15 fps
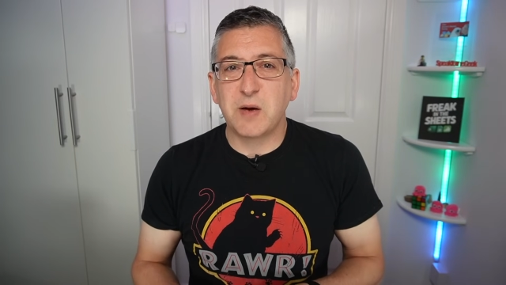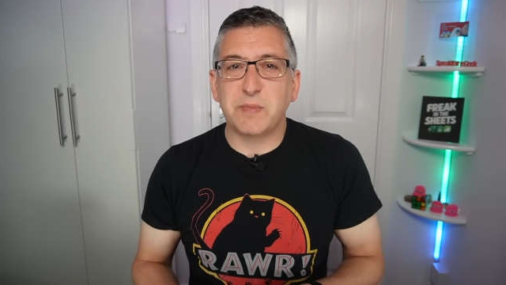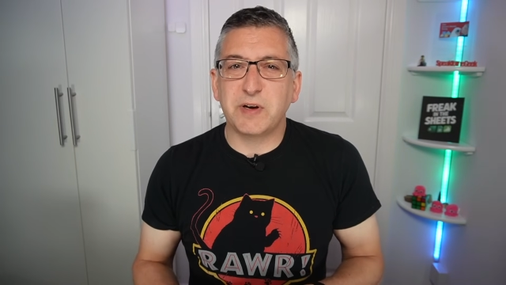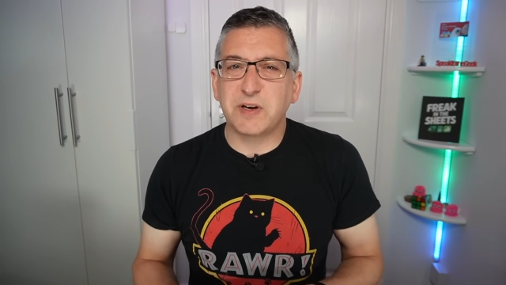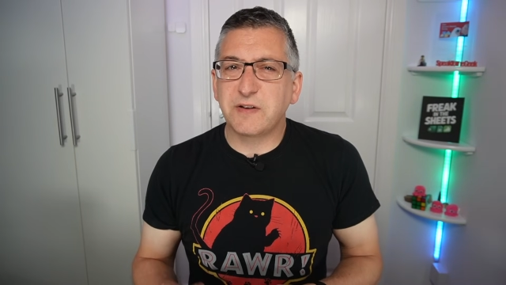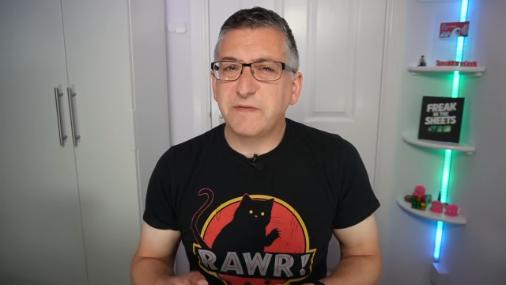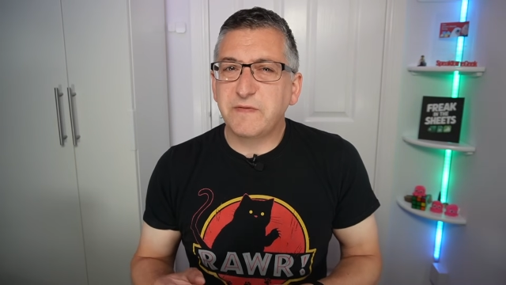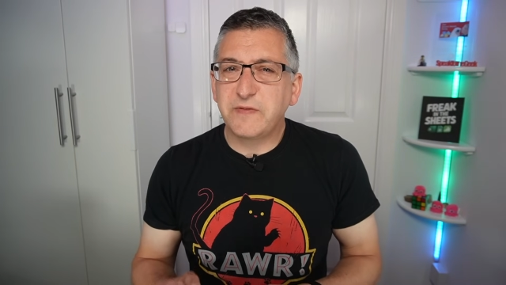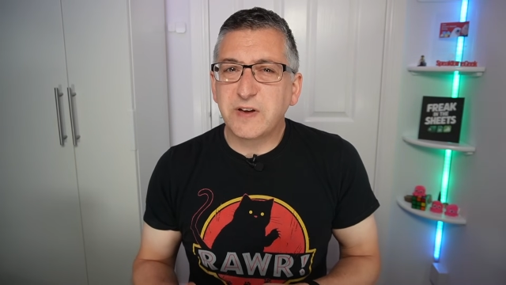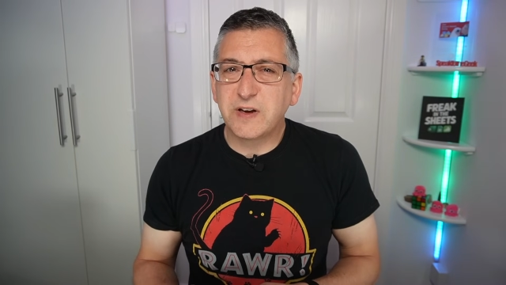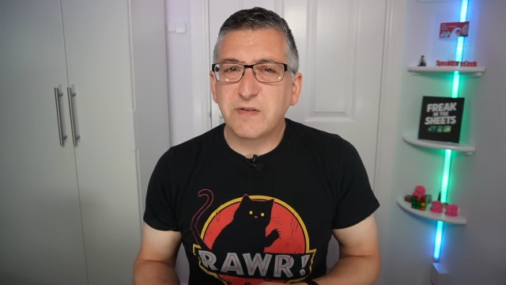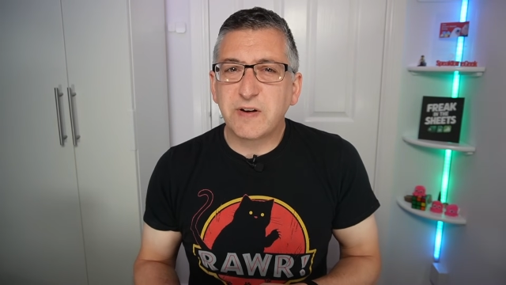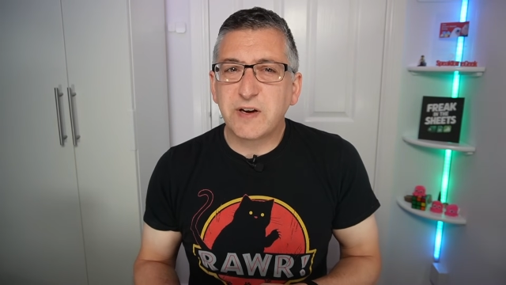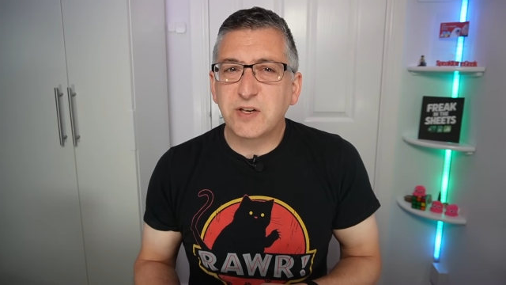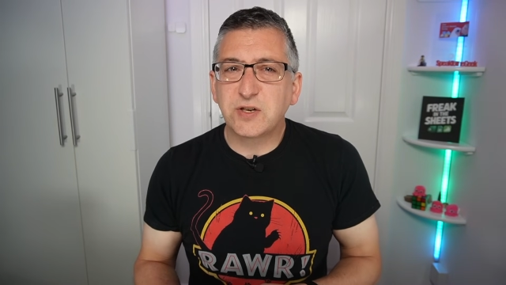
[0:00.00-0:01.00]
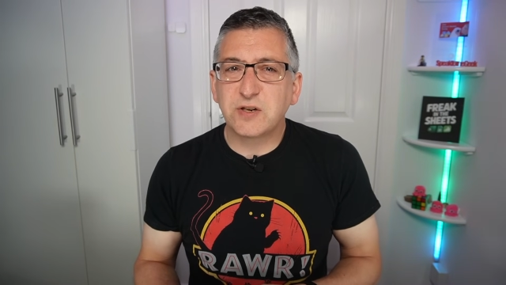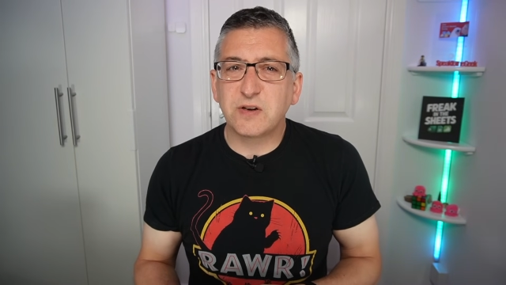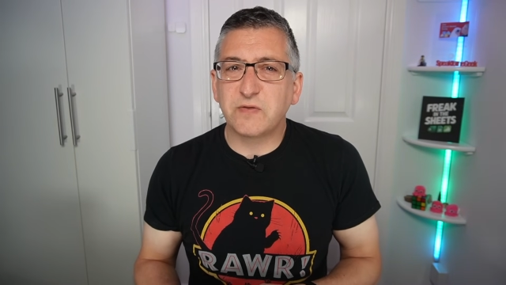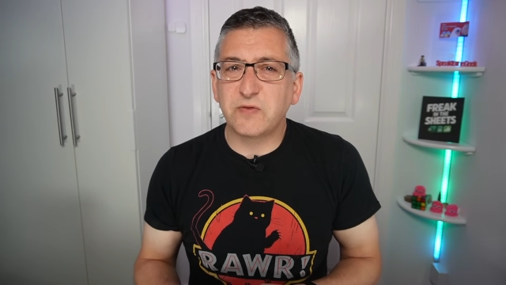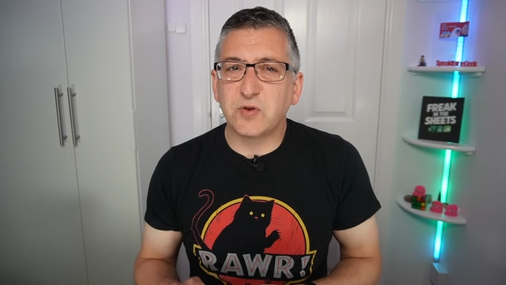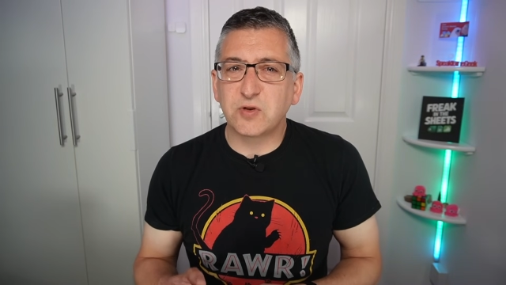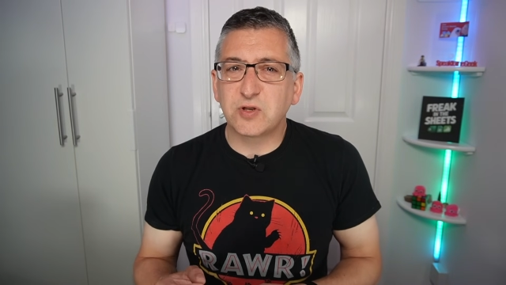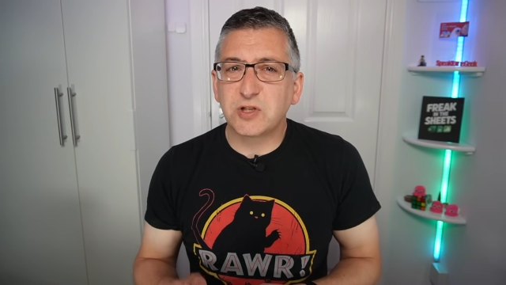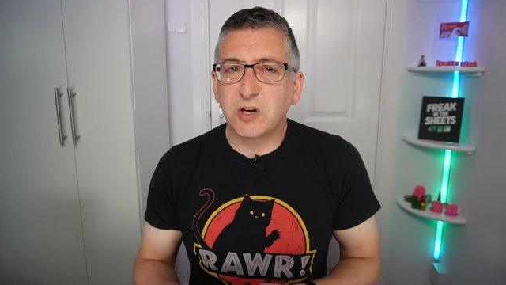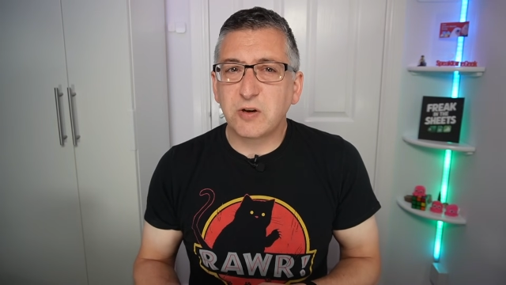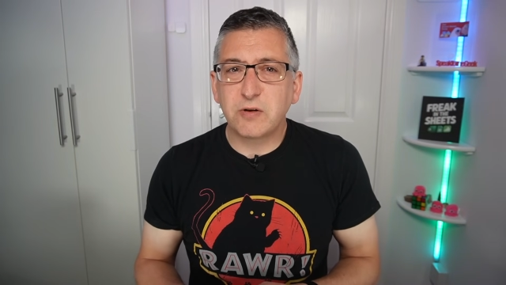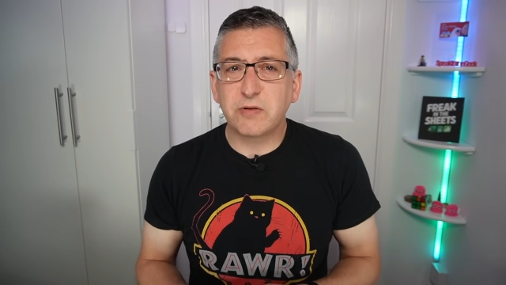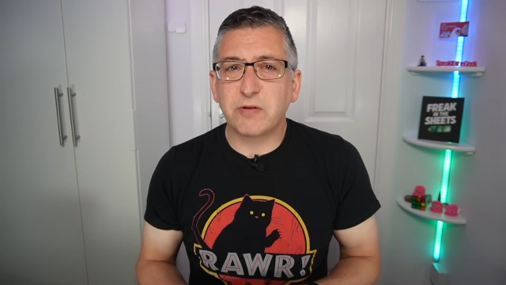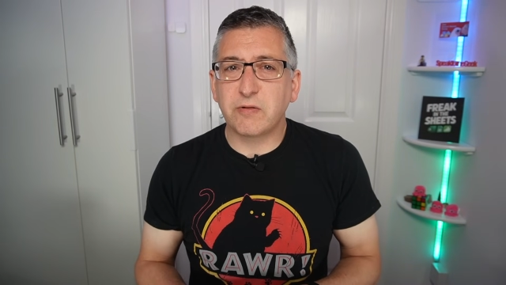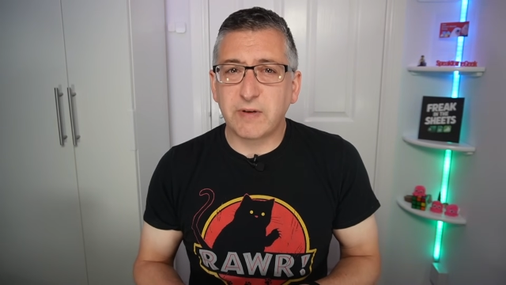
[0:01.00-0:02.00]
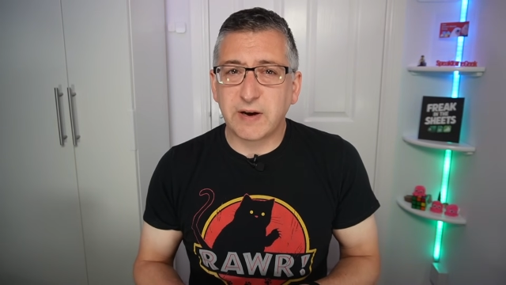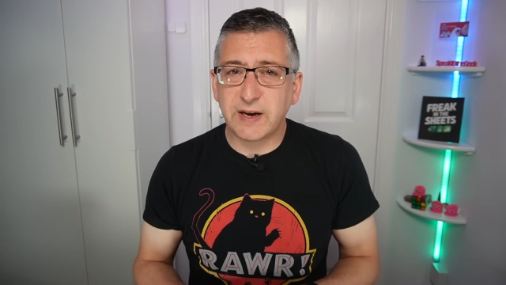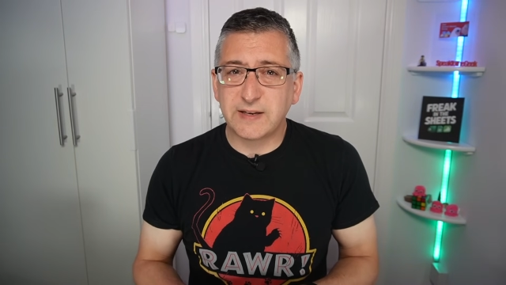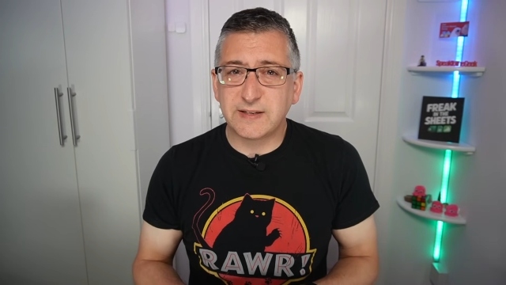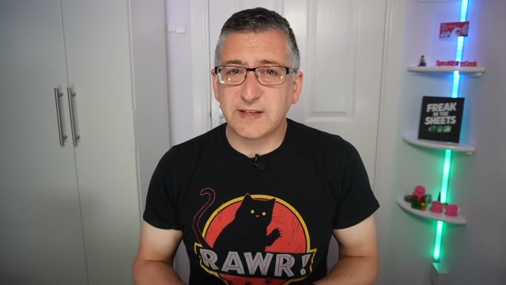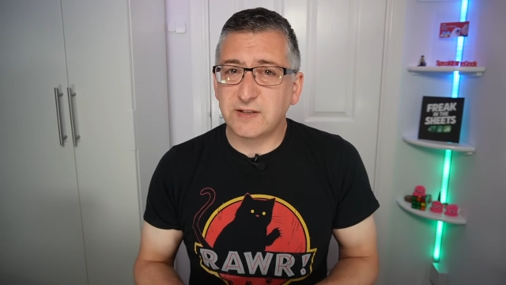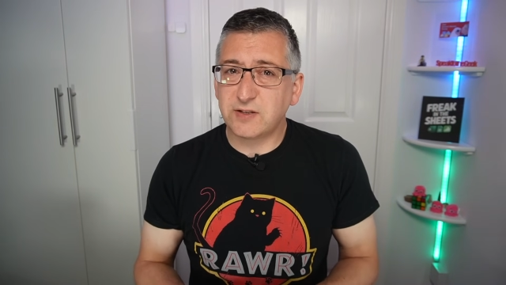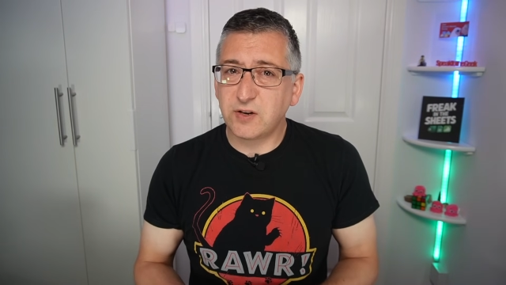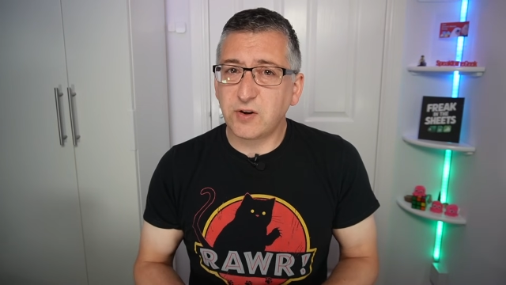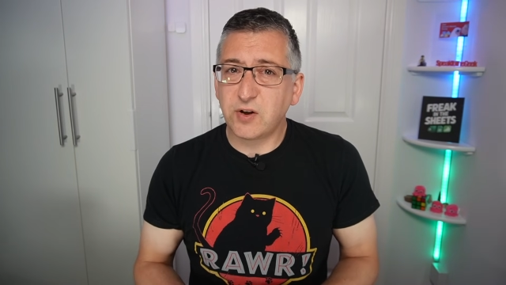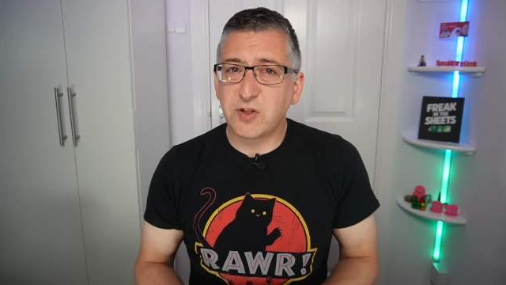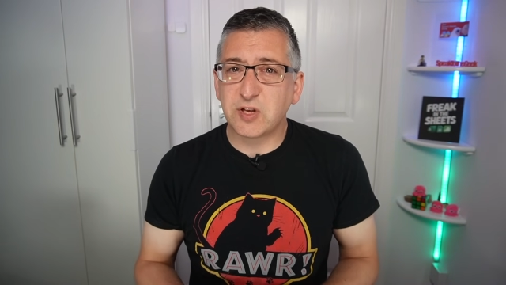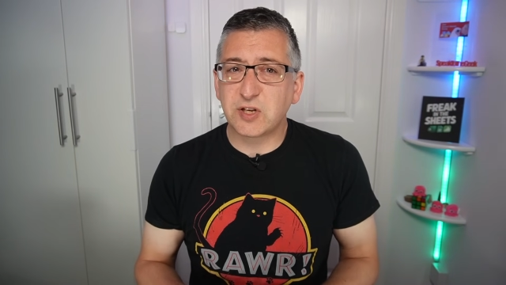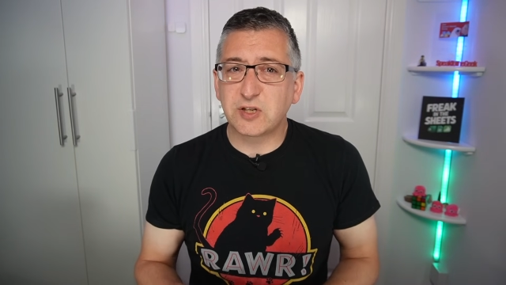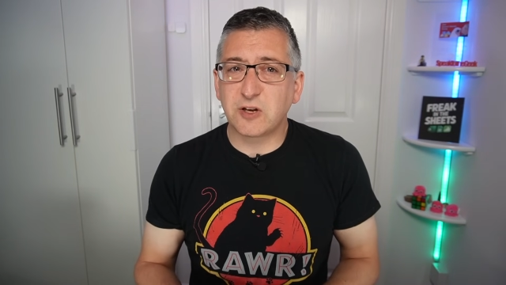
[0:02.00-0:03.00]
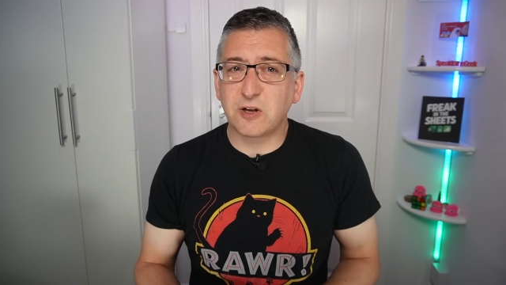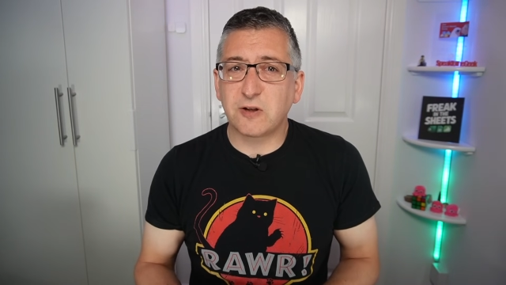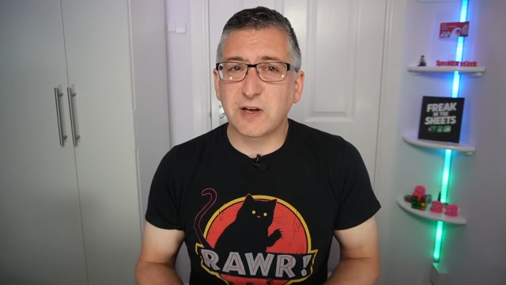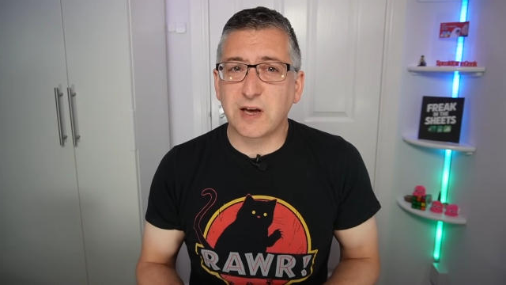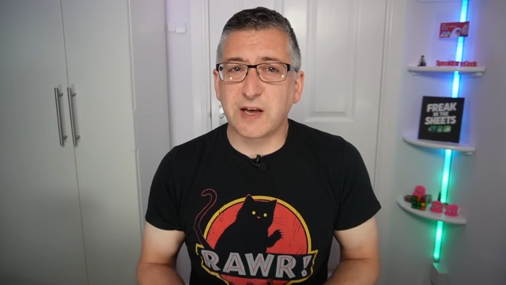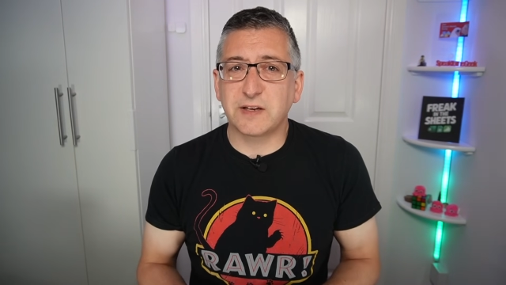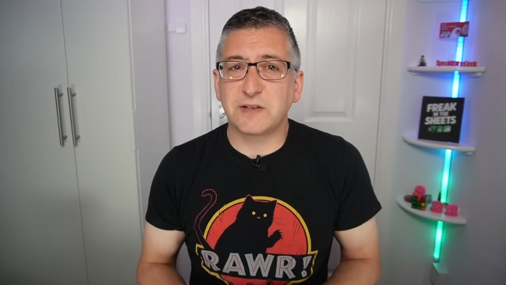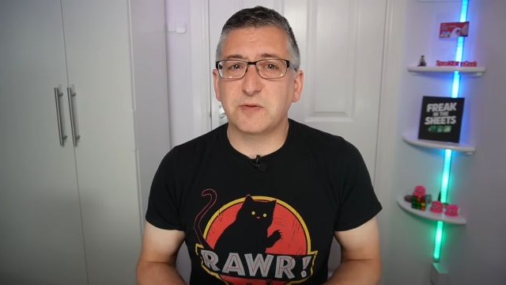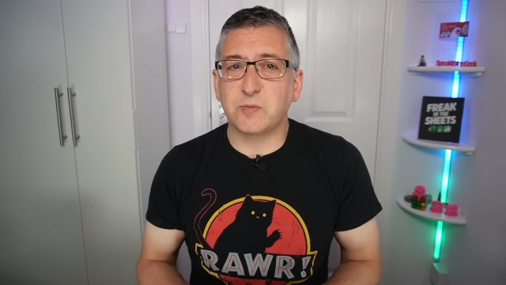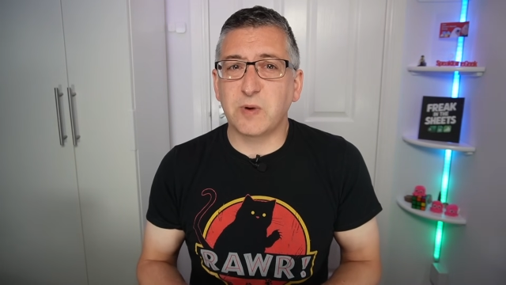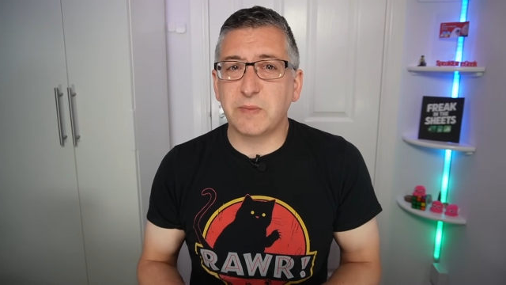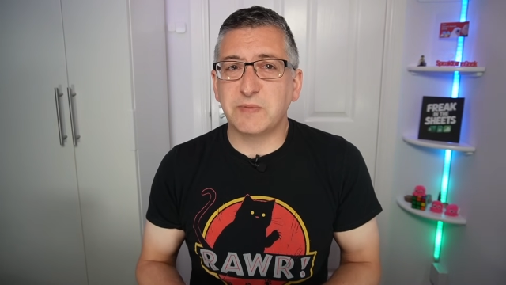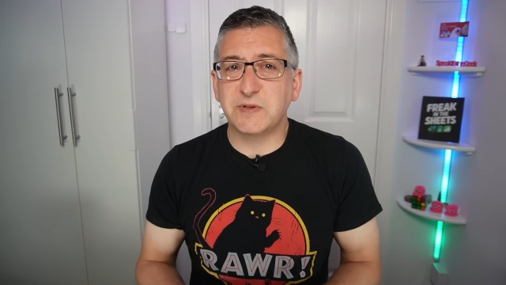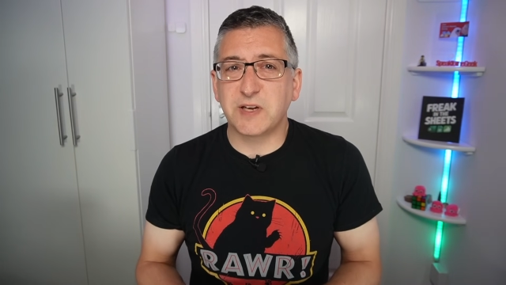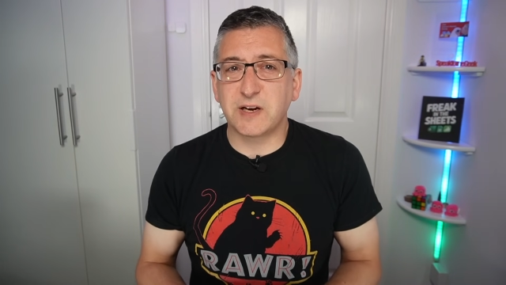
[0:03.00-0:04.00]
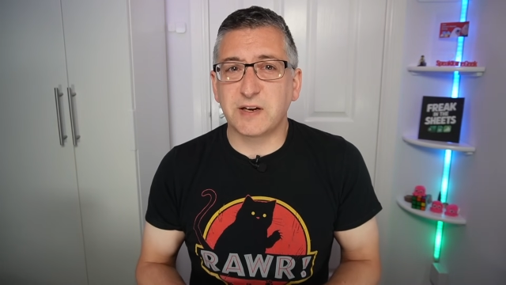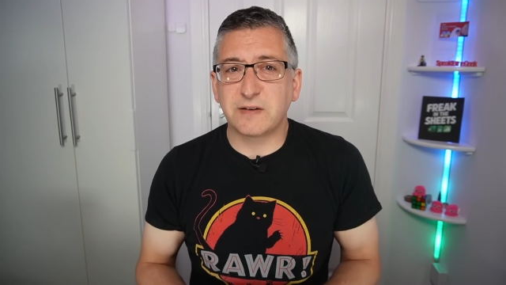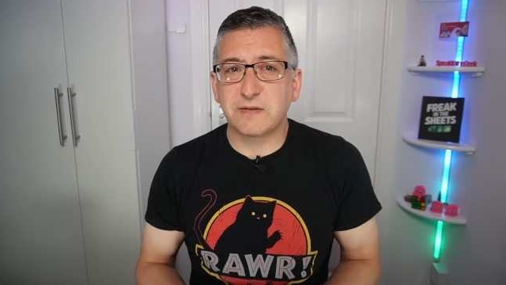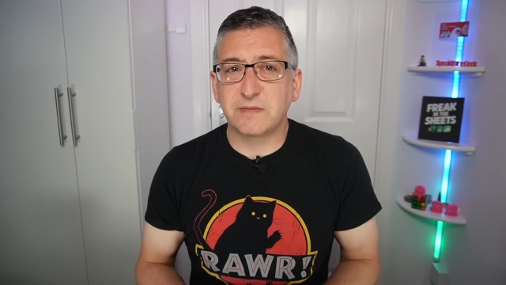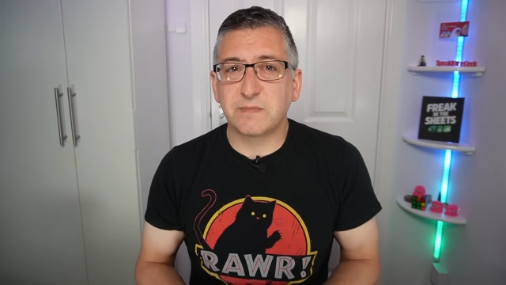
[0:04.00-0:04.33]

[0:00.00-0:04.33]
but configuration of your solar arrays is done on the Solcast website.